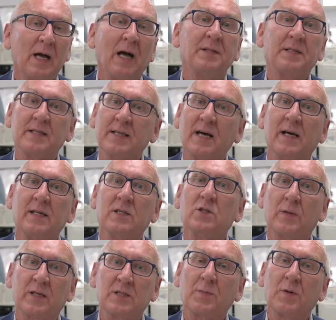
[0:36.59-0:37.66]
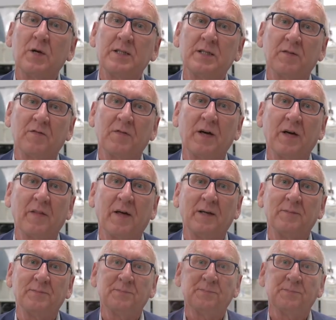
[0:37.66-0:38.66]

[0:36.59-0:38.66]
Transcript: and decided to exploit it further.